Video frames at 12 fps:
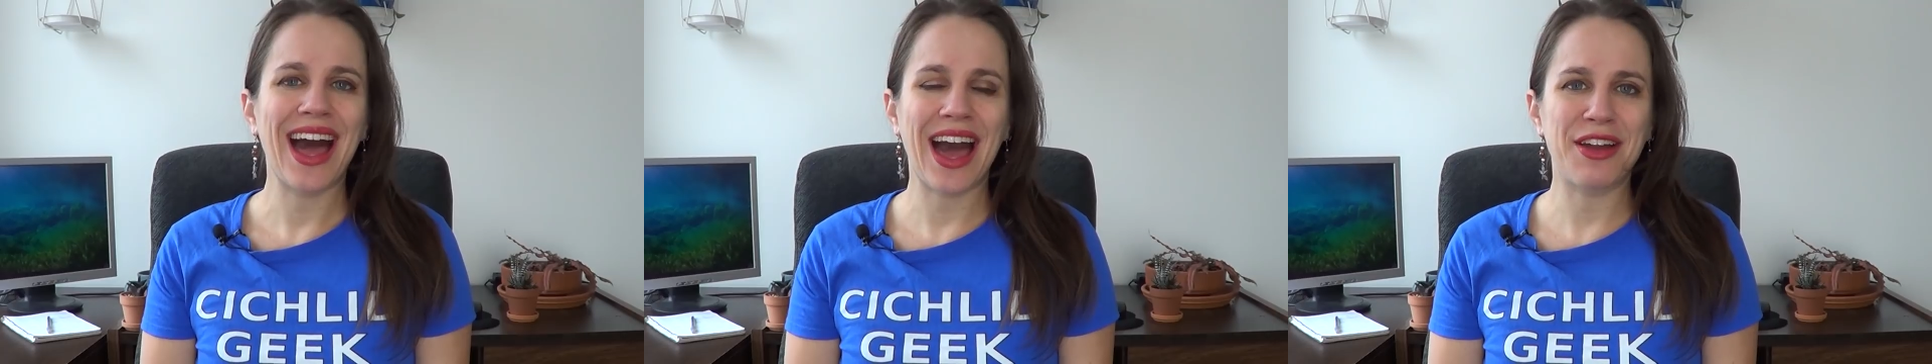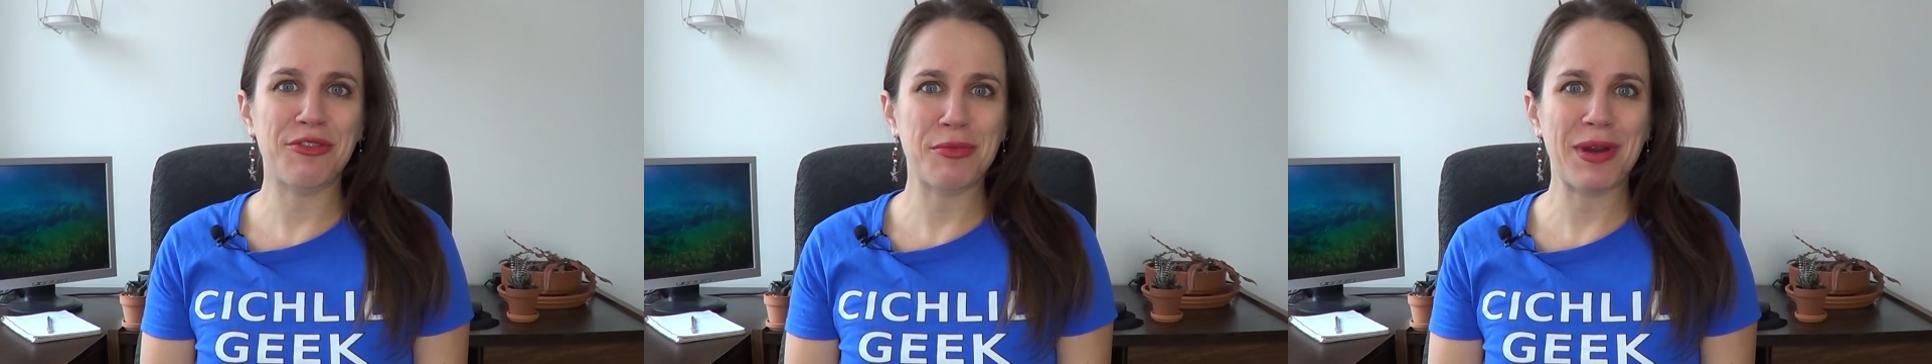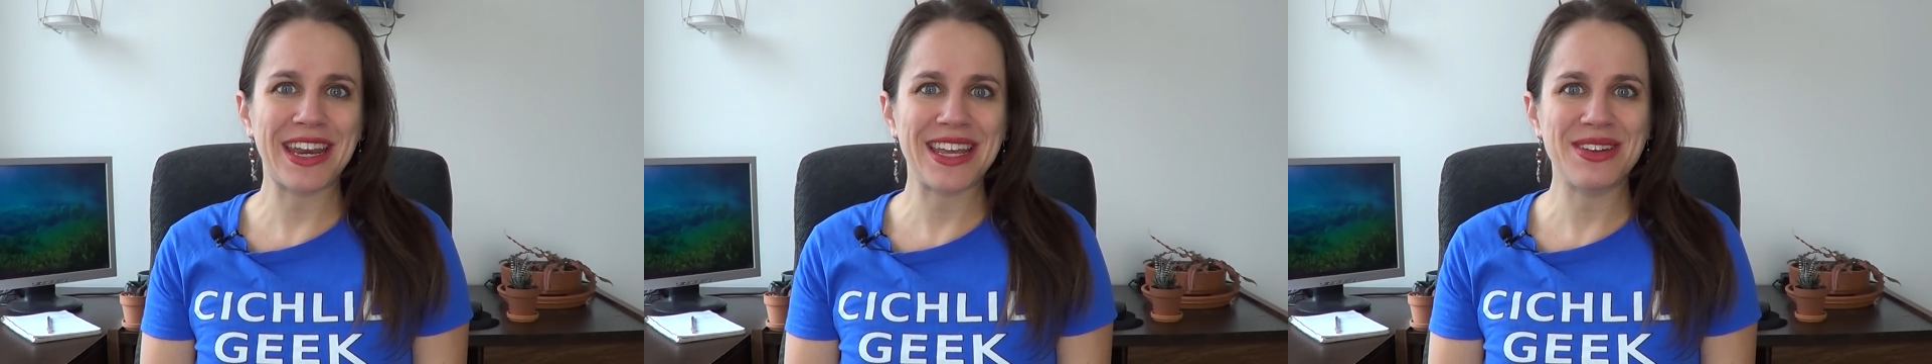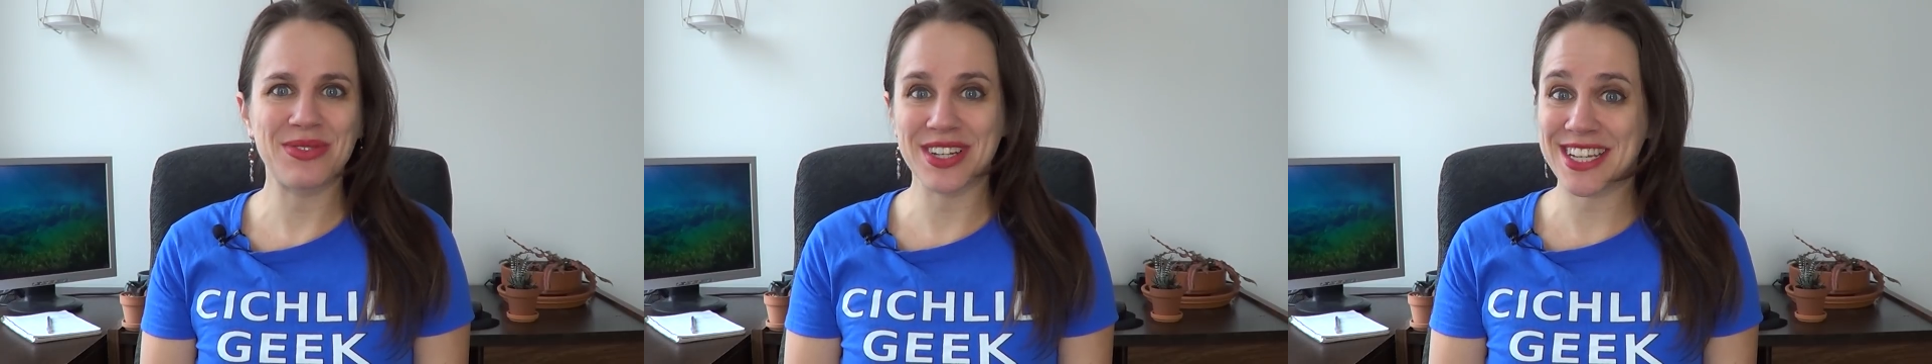Hi
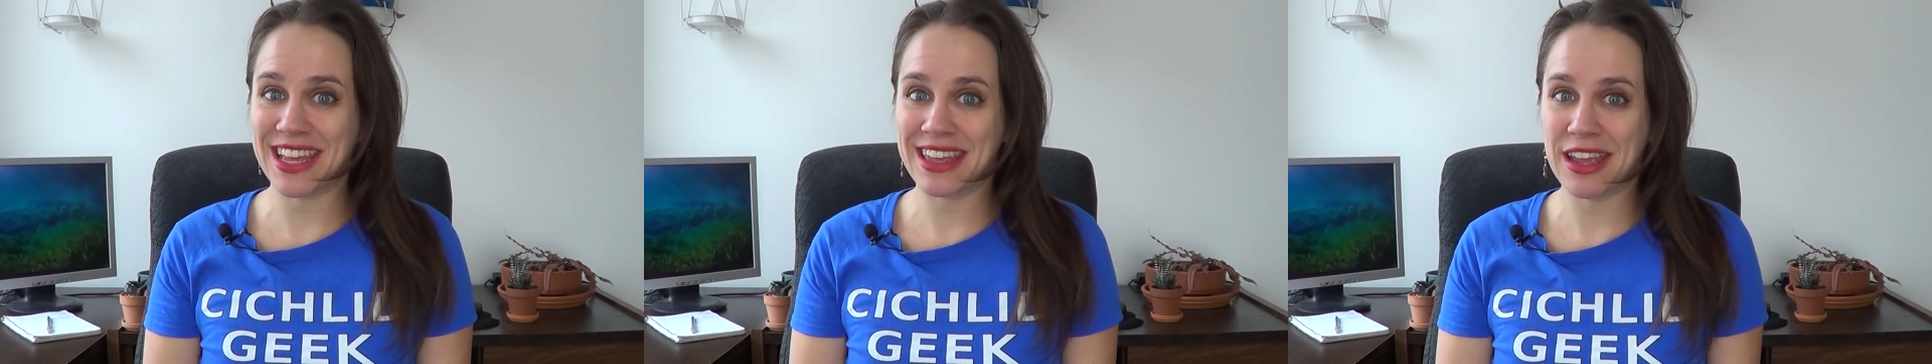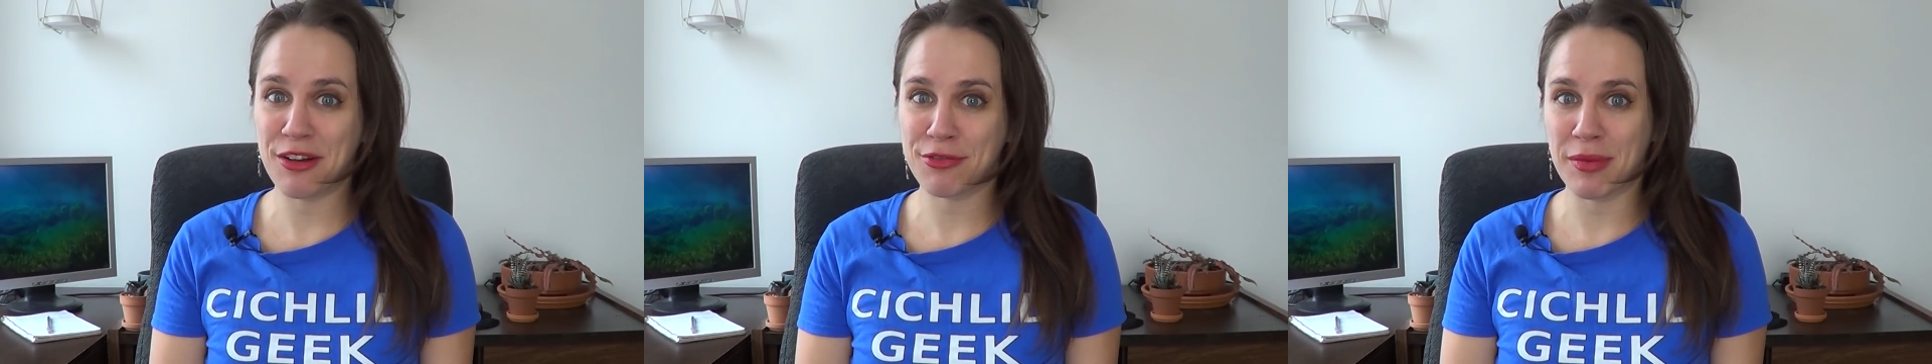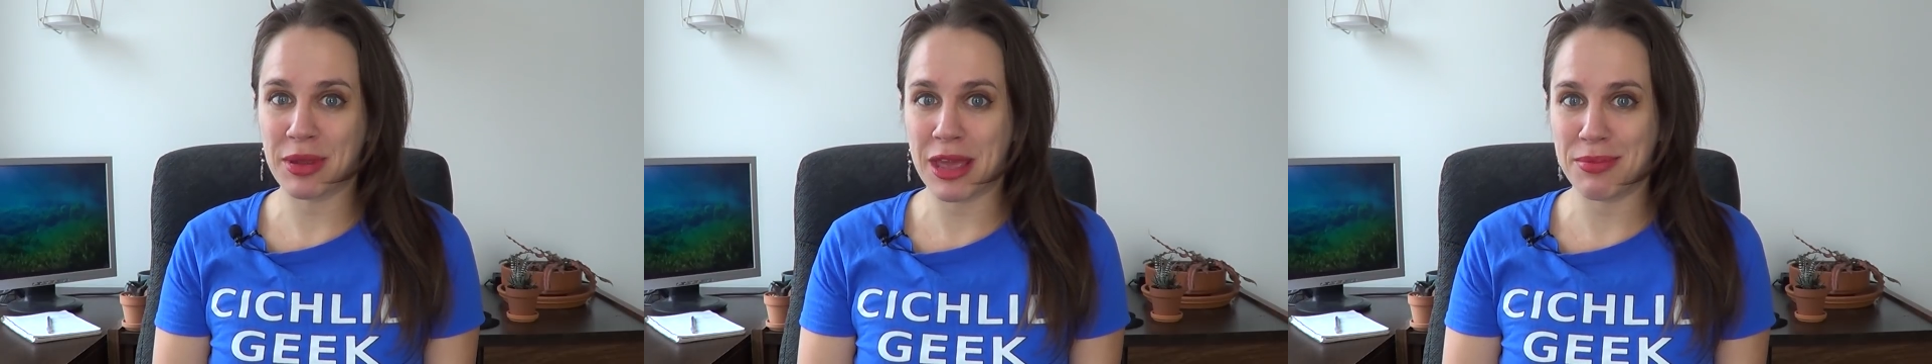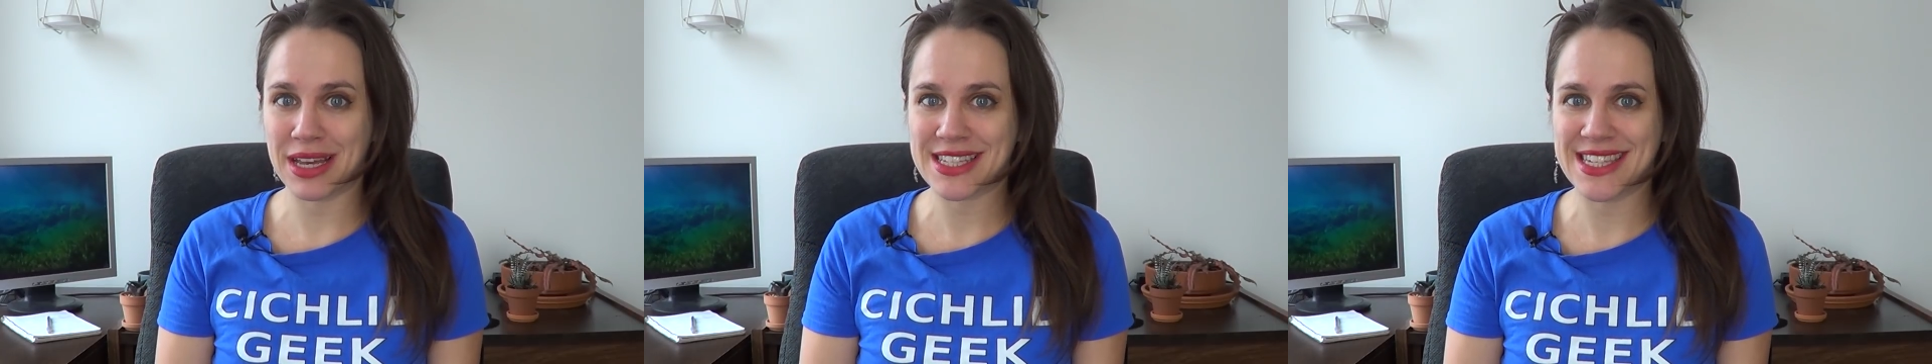everybody, Richelle here from
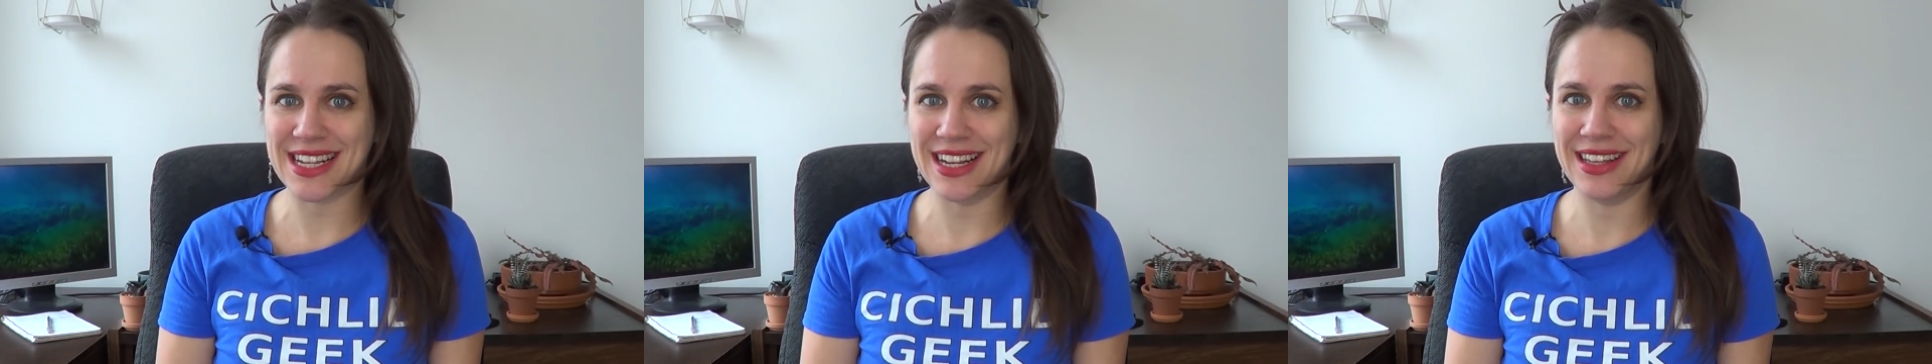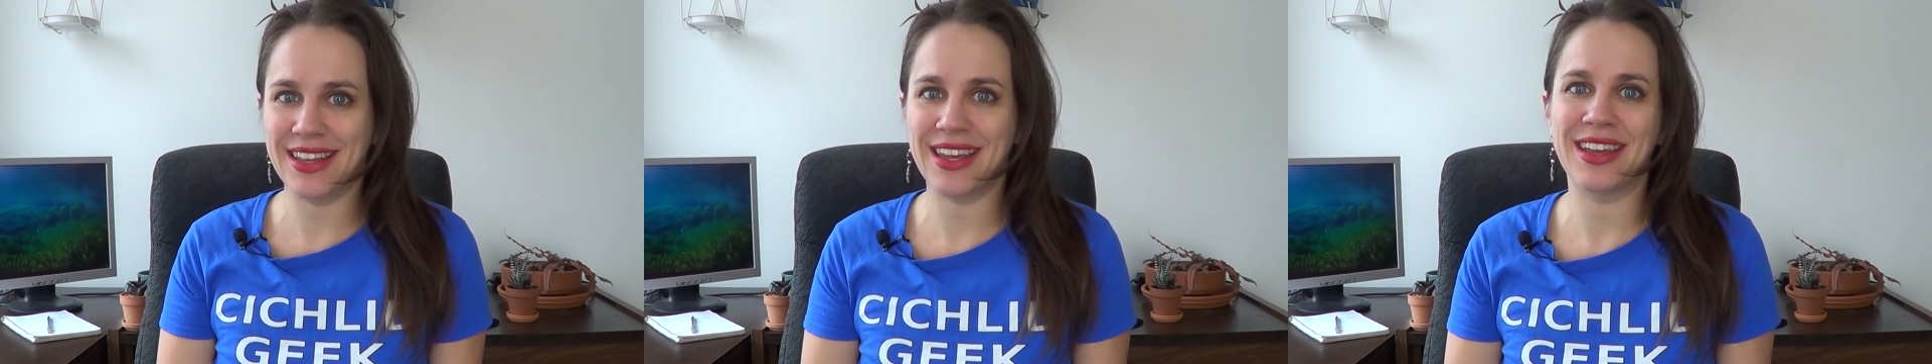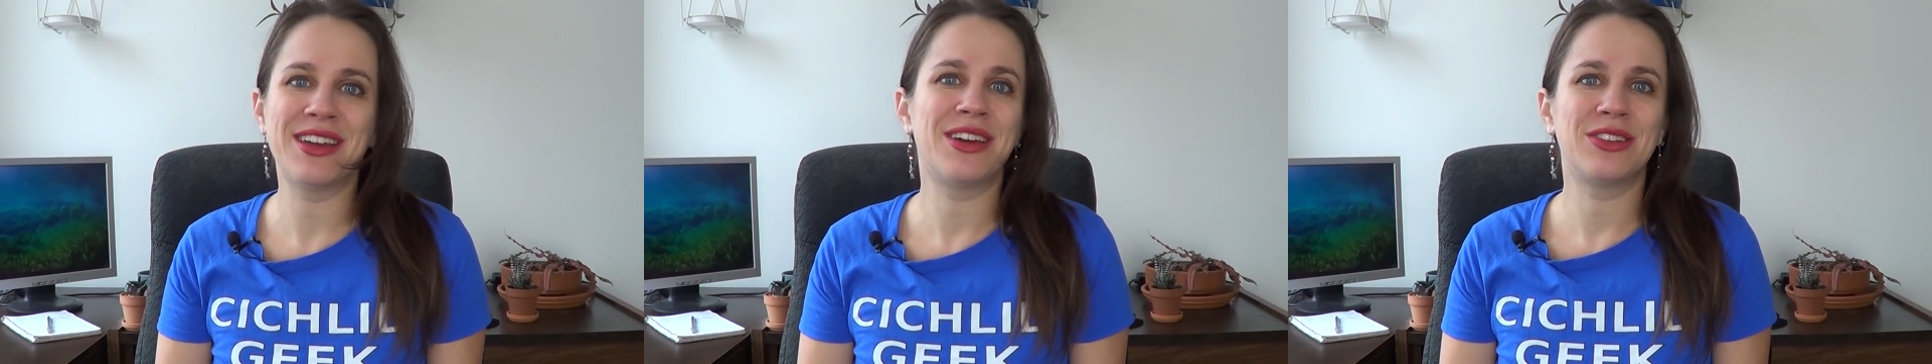Quebec Cichlids.